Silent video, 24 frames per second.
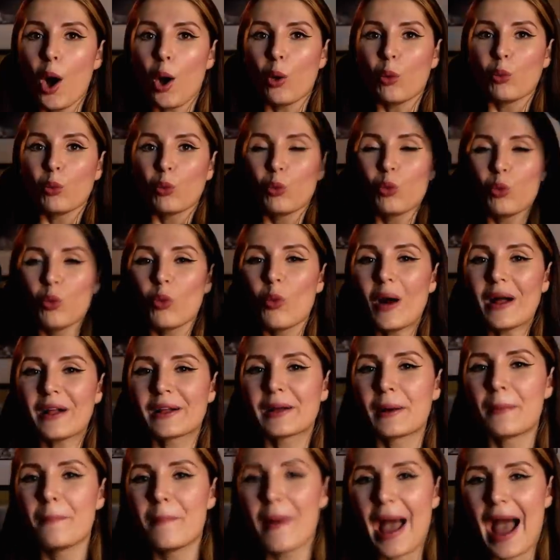
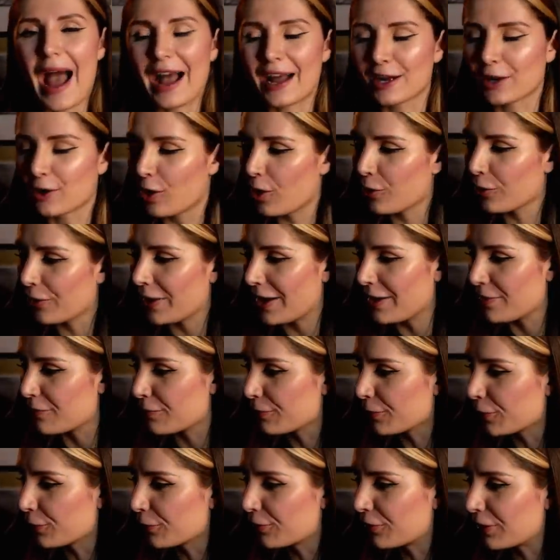Welcome back. All right,
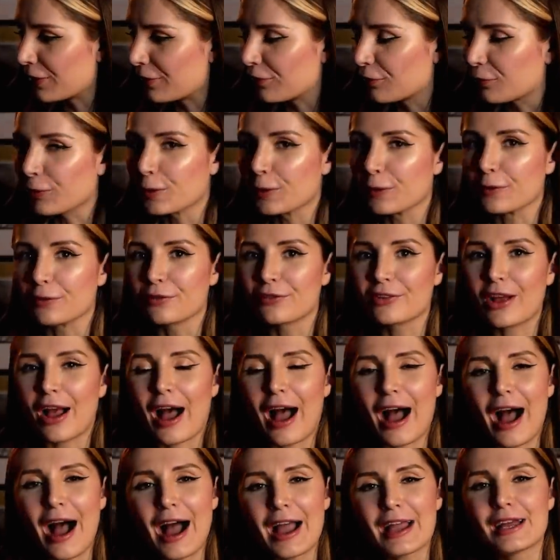first things first,
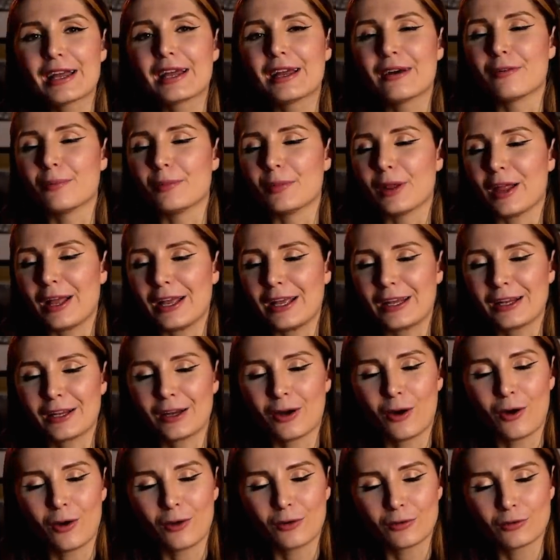I am like
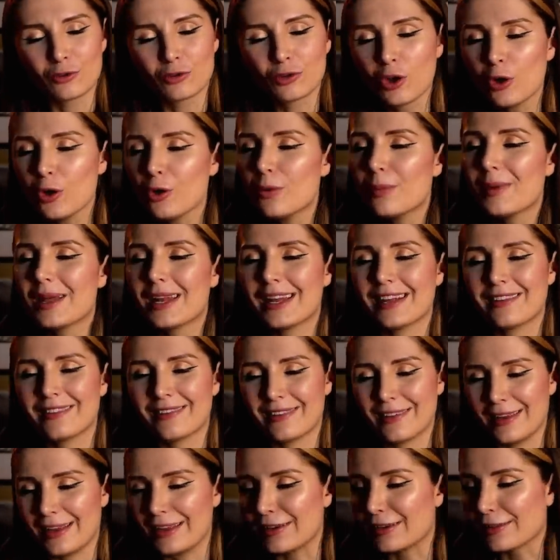2 minutes
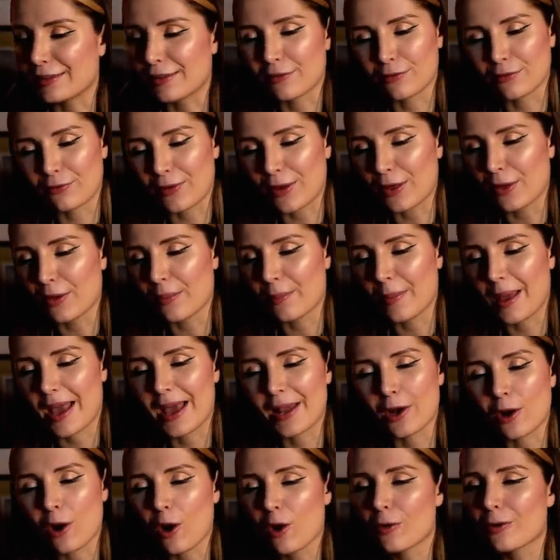into this film
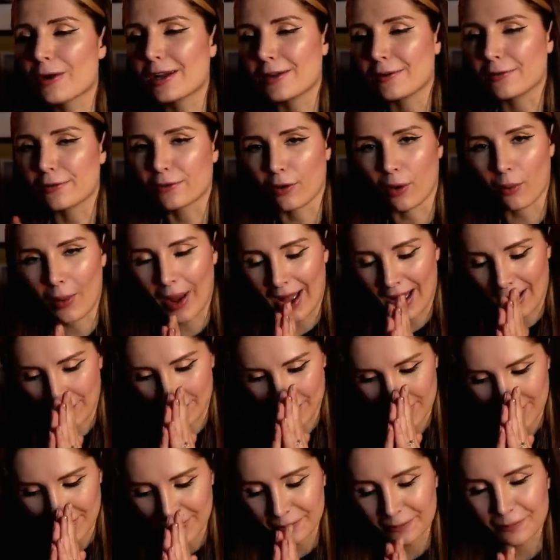and already so
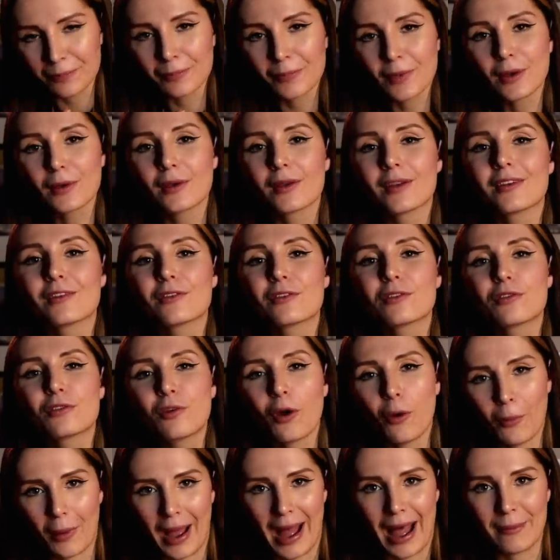happy.
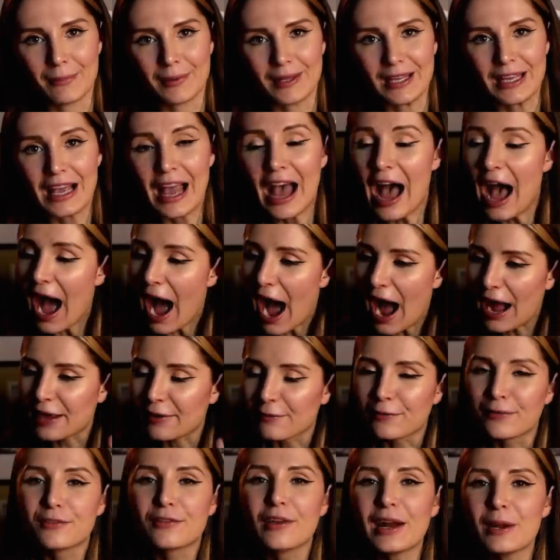So happy. I
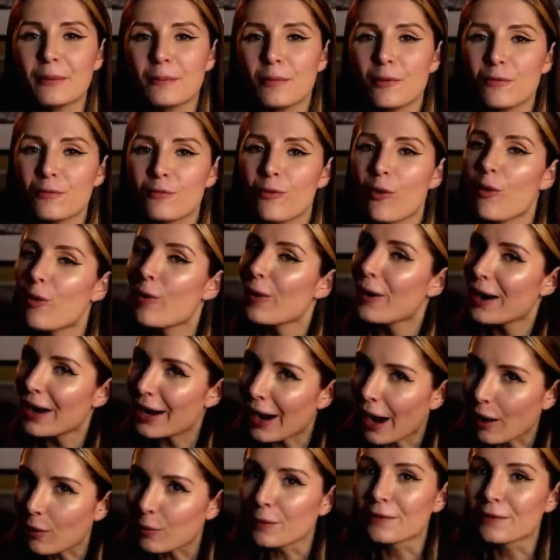have said it before and I will